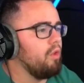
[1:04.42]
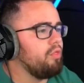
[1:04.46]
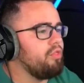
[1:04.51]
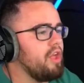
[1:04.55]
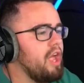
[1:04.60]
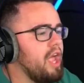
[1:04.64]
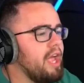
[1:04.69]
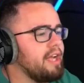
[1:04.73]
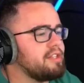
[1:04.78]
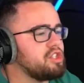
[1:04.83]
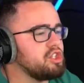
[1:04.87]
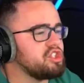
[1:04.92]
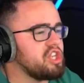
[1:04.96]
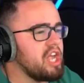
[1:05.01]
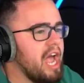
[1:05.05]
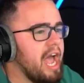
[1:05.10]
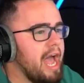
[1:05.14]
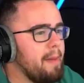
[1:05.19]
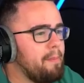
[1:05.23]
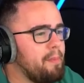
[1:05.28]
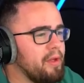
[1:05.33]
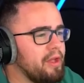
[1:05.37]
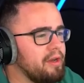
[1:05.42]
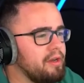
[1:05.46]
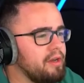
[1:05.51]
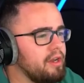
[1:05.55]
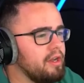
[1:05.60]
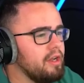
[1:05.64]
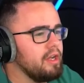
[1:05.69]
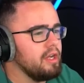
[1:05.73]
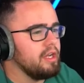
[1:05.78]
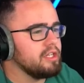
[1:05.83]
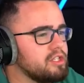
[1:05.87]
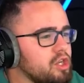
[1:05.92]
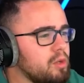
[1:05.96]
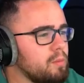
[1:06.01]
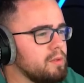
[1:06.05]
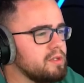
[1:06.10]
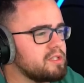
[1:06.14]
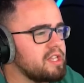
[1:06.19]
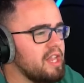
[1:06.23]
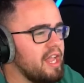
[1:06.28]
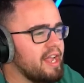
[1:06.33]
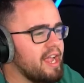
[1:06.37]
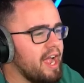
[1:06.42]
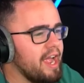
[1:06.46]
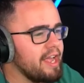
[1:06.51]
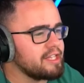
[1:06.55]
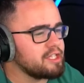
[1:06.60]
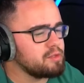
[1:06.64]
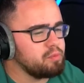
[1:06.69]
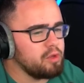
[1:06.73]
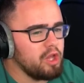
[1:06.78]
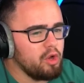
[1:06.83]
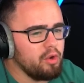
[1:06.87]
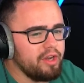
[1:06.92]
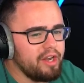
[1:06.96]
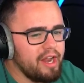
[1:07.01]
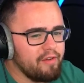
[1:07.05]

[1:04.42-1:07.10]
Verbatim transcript: What the Why heck just you? happened? It's almost like I exploded